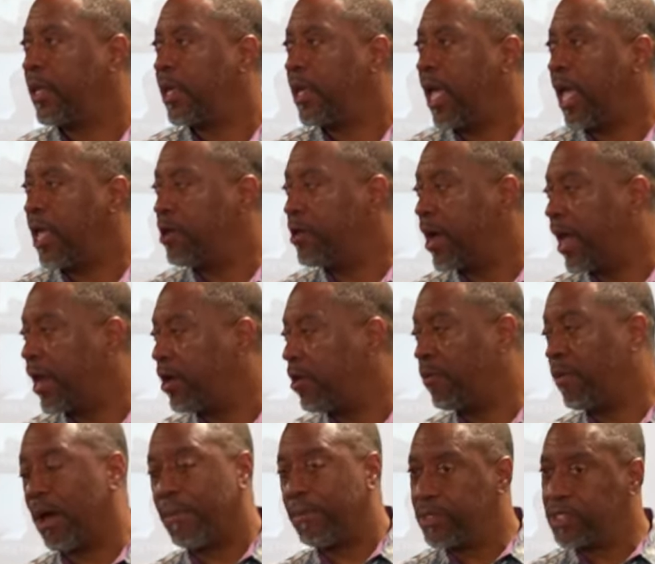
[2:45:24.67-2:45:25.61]
And you gotta know
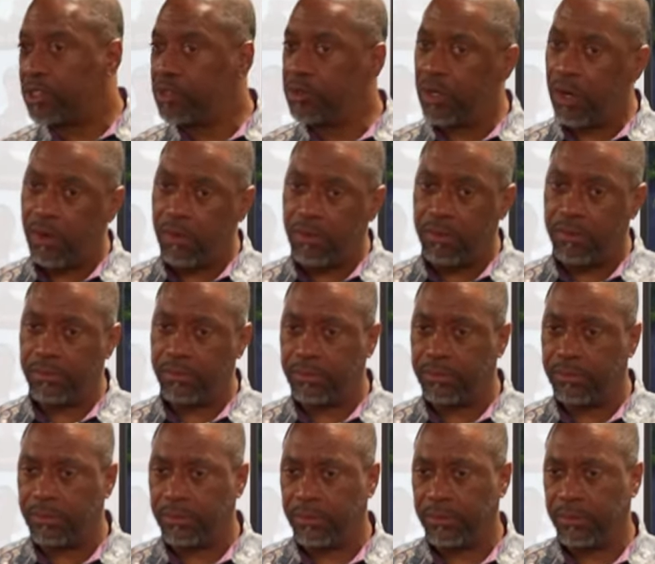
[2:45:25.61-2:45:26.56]
why, but you don't,
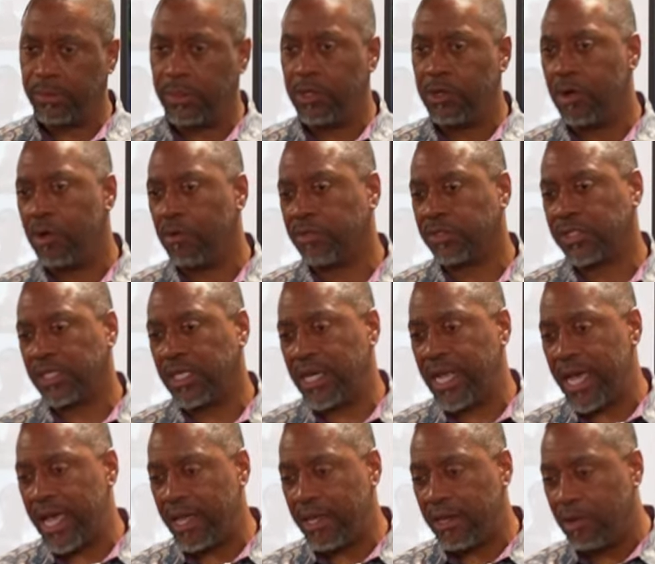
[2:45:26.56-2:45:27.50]
you don't see
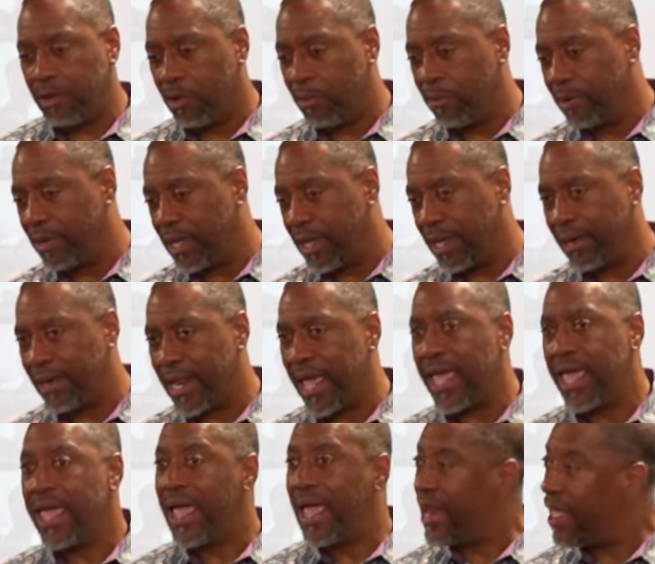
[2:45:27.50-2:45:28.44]
that, you don't believe that.
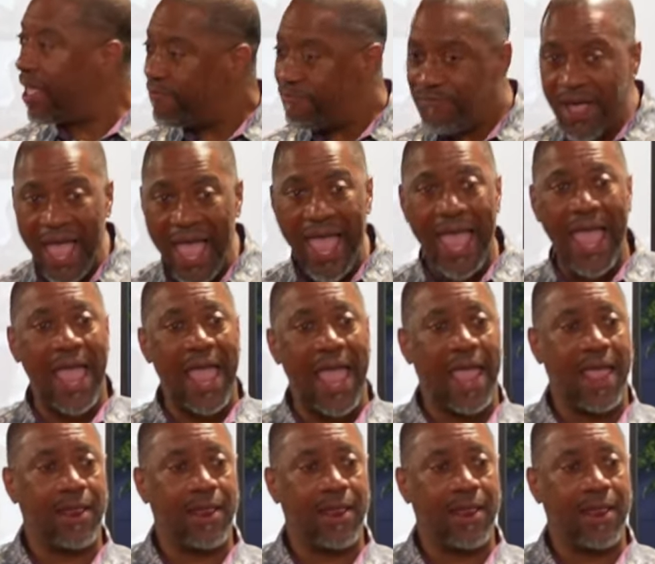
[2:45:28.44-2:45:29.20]
And that's fine.